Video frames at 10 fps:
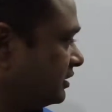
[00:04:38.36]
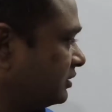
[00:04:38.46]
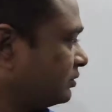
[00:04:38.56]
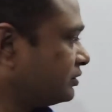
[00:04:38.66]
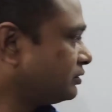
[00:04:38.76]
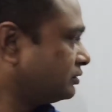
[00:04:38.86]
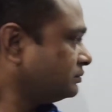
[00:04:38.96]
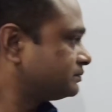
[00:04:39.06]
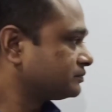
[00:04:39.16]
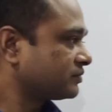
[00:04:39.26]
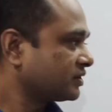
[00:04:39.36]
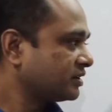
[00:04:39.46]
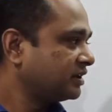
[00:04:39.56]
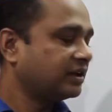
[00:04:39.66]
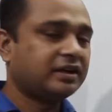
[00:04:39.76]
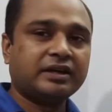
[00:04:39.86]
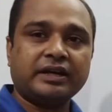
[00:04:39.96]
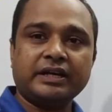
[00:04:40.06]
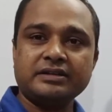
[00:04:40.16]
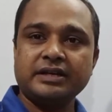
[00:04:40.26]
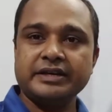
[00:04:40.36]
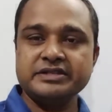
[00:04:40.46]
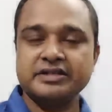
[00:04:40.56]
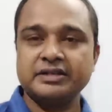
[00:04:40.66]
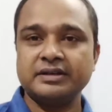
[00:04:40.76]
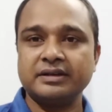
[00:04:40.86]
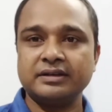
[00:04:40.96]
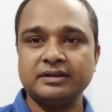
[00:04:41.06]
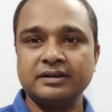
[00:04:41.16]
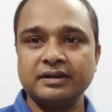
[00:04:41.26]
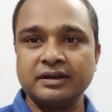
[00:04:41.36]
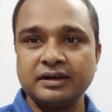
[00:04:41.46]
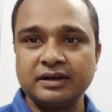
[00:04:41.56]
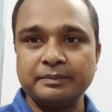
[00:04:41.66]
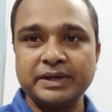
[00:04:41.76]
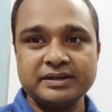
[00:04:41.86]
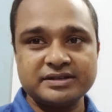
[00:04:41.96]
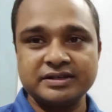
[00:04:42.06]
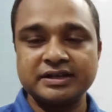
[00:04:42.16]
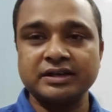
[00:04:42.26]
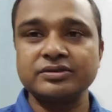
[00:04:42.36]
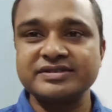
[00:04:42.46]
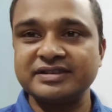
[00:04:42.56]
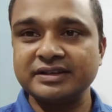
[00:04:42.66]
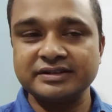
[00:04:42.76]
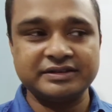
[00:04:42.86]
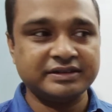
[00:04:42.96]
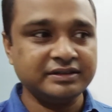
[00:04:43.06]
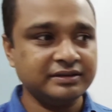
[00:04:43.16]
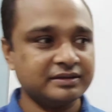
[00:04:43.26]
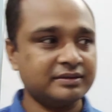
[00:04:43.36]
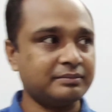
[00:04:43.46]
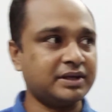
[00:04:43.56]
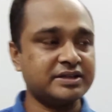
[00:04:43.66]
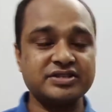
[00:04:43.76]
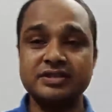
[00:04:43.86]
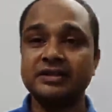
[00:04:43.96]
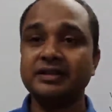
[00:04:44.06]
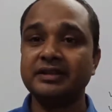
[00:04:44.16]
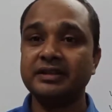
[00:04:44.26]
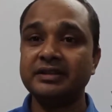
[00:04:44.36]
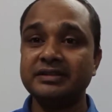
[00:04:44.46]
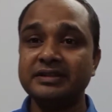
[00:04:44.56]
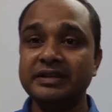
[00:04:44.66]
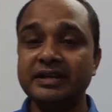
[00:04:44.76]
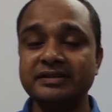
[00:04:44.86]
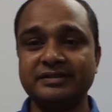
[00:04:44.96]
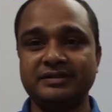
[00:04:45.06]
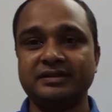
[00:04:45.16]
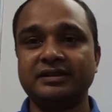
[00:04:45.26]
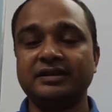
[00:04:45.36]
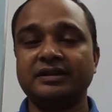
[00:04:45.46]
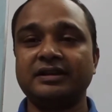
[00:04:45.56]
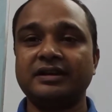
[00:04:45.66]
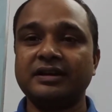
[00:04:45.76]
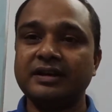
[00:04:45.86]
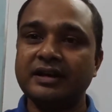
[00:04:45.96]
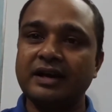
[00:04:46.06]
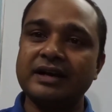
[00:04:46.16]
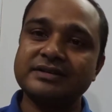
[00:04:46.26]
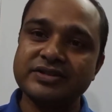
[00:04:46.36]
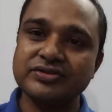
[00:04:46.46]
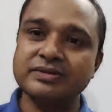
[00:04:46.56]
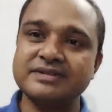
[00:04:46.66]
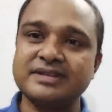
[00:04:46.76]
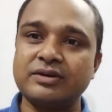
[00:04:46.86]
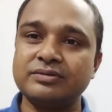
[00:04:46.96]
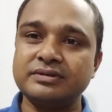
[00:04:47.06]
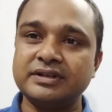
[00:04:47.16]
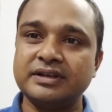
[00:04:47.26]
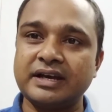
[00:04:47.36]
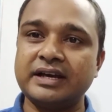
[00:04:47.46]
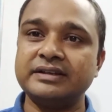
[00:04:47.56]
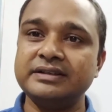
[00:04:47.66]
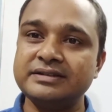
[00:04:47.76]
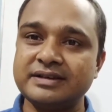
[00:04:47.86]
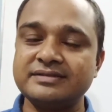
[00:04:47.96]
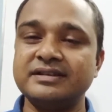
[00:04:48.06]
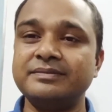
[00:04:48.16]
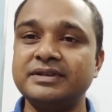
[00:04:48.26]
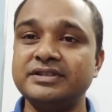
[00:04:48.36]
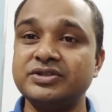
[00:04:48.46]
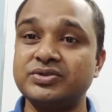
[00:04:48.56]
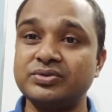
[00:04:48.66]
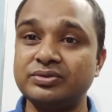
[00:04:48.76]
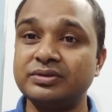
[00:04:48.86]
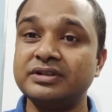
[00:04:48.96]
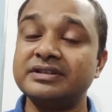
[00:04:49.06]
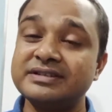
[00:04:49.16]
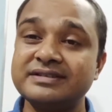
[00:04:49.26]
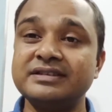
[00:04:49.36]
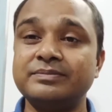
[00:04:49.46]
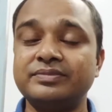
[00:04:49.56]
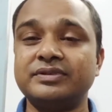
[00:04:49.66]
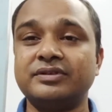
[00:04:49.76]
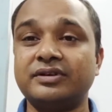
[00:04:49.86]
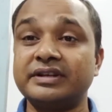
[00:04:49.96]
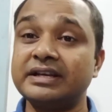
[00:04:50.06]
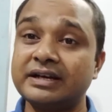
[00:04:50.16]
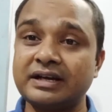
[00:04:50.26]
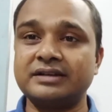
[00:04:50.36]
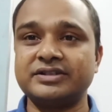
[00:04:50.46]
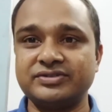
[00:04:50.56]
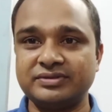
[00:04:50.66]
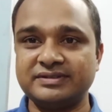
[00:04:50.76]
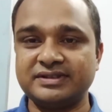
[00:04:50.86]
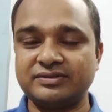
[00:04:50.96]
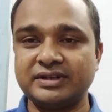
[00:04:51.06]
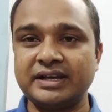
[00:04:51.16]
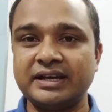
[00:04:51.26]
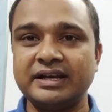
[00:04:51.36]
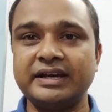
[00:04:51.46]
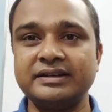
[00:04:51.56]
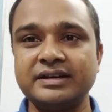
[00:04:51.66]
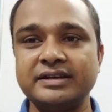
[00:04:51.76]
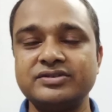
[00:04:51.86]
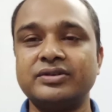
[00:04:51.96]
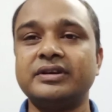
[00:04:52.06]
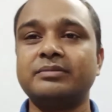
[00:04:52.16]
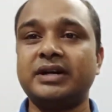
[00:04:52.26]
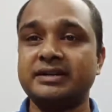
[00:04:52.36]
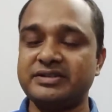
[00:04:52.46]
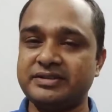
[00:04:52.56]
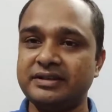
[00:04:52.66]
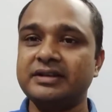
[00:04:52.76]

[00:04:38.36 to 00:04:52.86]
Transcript: We know at night a bat cannot see anything, but it creates ultrasonic sound and it has ability to receive or hear ultrasonic sound. At night when bat